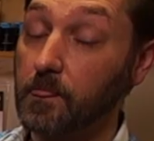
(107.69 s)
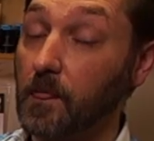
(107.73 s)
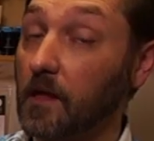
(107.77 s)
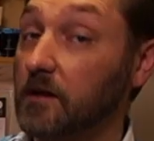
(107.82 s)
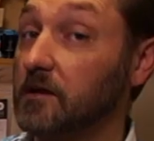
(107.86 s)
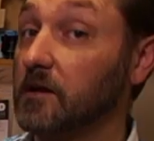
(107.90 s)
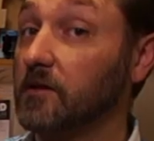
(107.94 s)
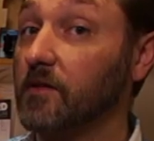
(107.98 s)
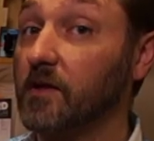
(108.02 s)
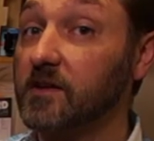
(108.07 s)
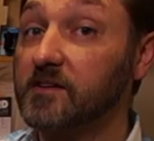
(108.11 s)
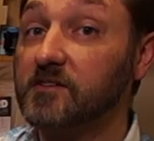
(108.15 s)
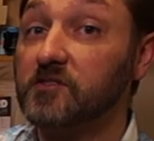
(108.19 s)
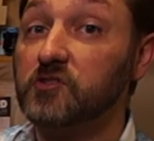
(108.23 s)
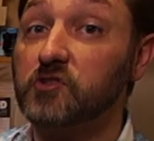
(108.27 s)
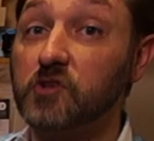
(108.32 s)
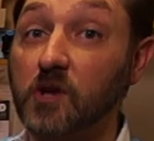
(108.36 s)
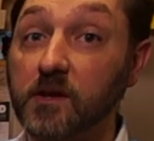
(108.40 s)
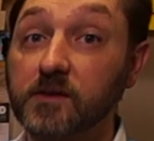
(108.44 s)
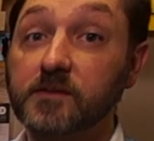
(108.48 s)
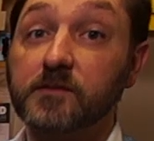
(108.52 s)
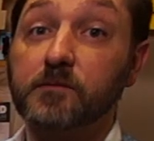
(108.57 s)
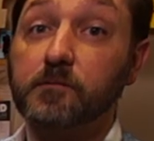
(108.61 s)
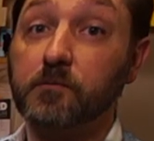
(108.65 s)
Now, that's
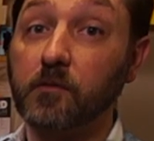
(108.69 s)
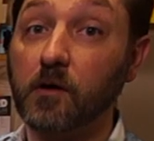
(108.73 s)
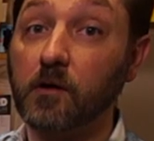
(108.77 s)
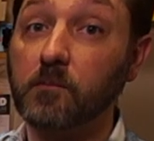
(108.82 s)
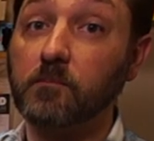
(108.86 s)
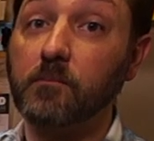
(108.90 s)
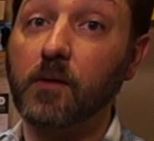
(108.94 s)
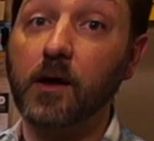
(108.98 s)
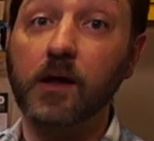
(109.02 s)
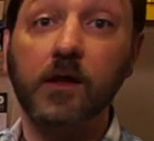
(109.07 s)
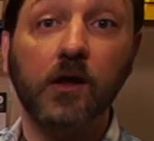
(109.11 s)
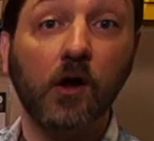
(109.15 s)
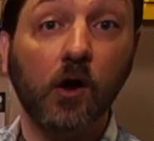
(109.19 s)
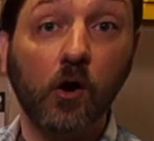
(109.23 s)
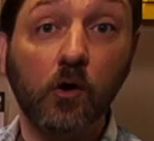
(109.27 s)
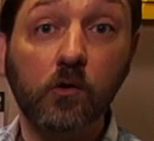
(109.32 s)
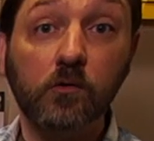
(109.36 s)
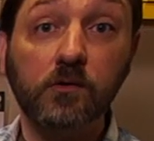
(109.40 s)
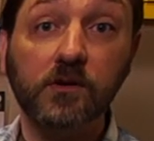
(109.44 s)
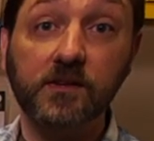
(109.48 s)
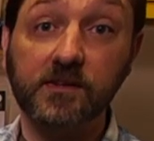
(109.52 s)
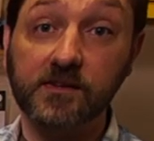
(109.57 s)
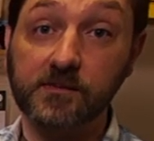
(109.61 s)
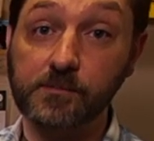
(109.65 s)
just from my
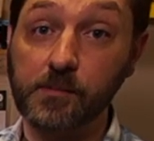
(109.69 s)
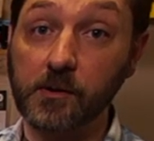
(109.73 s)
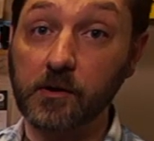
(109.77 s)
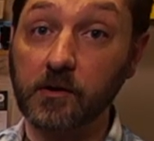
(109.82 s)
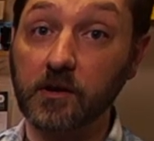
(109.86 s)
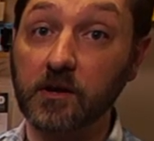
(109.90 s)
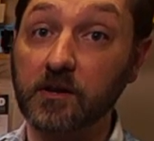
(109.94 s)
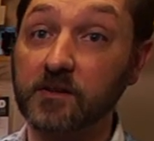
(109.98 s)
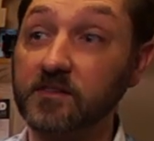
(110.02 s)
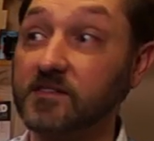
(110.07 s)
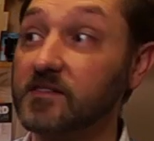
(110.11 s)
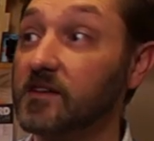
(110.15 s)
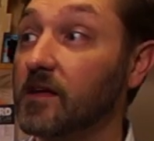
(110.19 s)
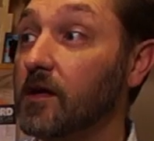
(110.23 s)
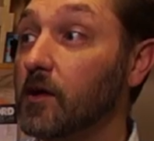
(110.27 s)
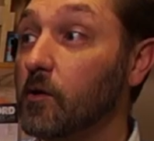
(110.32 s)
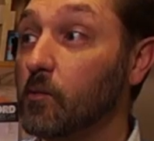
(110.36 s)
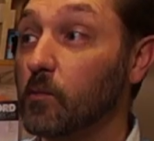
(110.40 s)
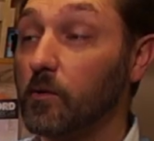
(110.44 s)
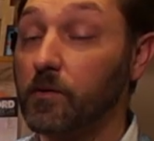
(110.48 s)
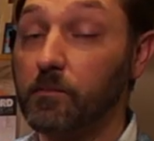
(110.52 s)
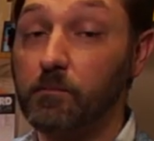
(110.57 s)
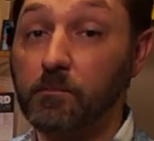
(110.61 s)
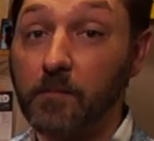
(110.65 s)
own experience
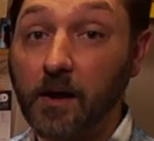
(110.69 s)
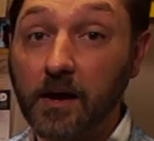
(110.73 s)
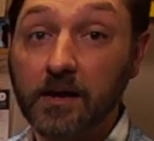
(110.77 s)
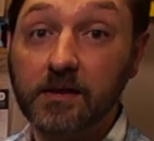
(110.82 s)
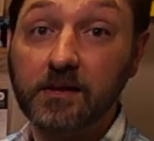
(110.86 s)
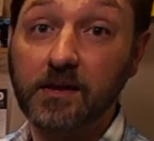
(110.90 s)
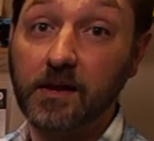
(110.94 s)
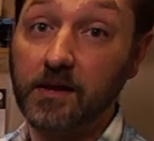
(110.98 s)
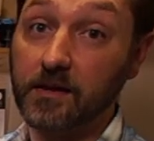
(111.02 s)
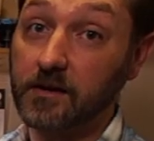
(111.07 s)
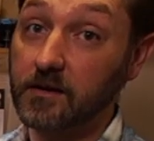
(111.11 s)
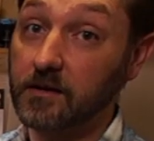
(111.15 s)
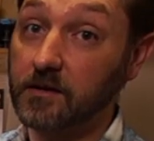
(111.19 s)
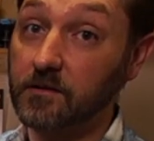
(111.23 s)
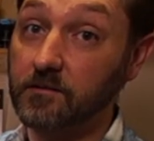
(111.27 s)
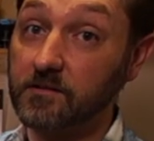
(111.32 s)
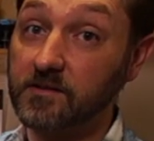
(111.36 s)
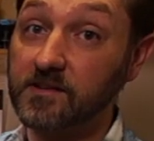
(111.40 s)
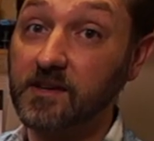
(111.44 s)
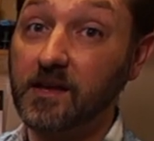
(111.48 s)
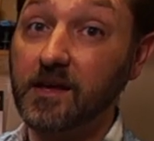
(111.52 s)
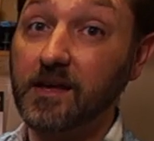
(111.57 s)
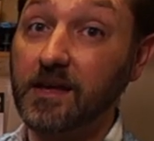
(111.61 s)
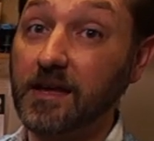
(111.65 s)
with my
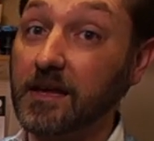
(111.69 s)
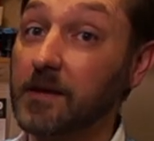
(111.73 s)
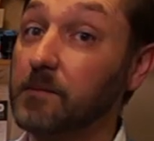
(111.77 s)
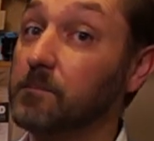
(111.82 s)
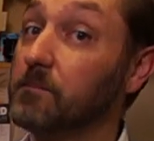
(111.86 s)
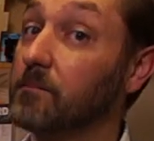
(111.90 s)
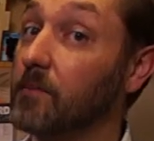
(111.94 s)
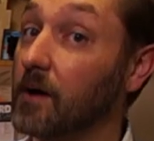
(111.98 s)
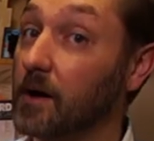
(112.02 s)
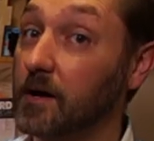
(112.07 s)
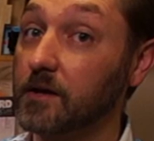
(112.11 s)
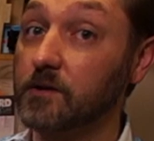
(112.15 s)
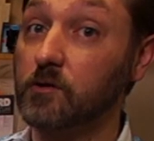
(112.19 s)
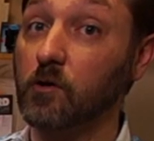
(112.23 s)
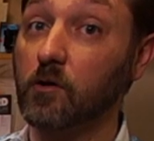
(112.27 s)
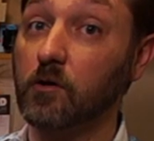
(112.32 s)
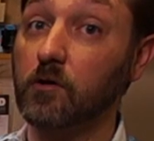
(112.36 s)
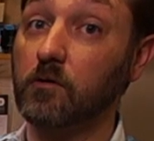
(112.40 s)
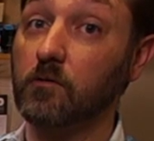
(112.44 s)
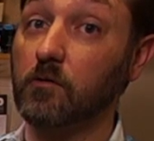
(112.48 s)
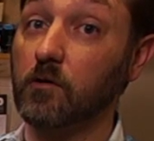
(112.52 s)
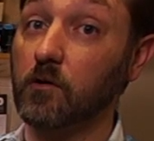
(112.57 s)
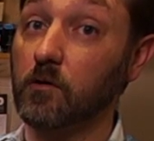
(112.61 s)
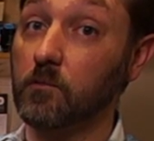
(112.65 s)
negatives in my
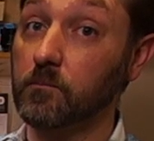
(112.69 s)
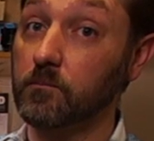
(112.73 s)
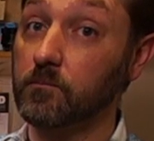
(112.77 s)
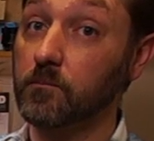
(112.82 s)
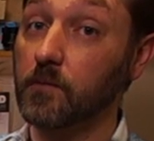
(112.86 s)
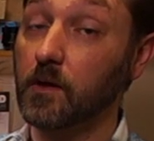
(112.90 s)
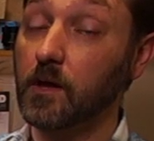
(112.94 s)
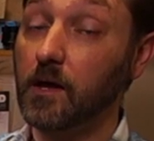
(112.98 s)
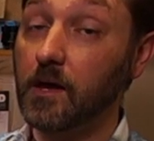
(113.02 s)
darkroom.